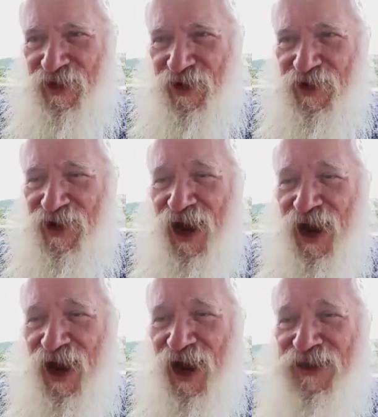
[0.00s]
their
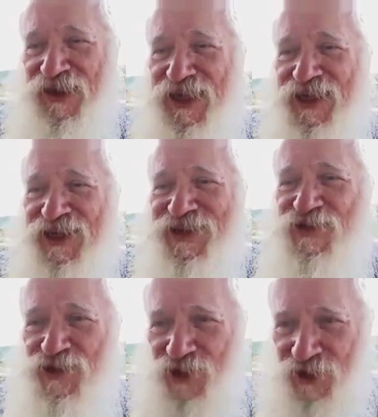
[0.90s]
godly
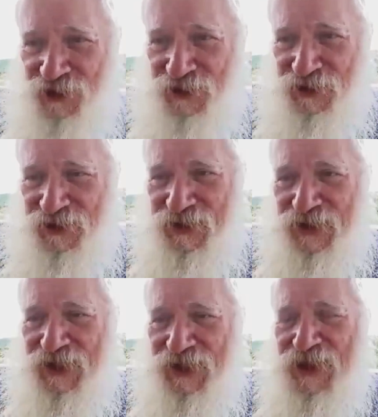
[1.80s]

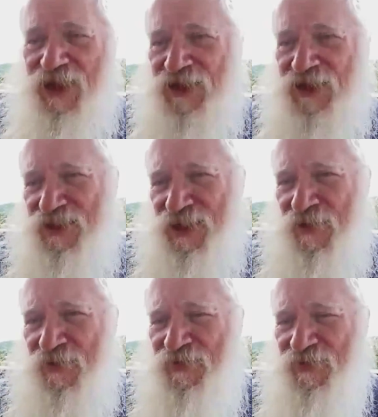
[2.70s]
credentials, and
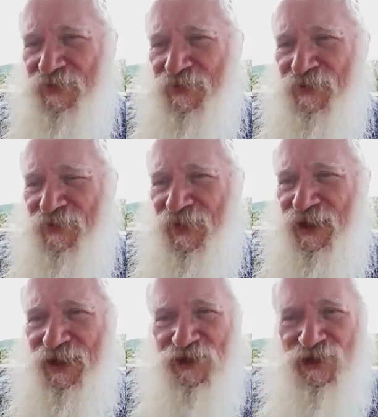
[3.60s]
some
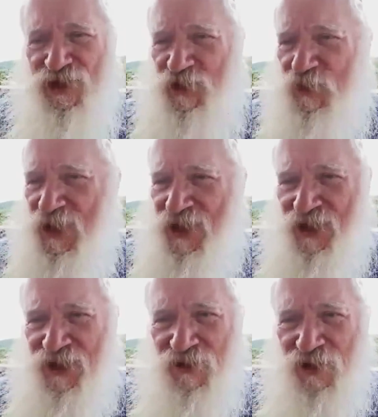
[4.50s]
can just
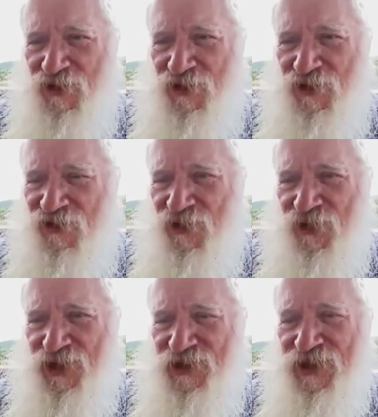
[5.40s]
speak in their own
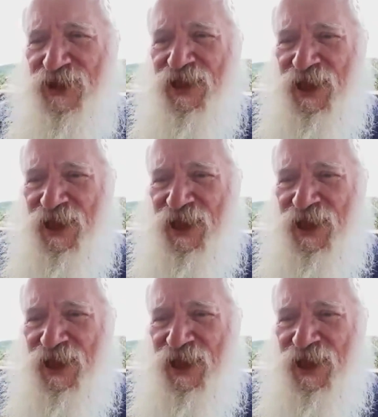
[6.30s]
voice,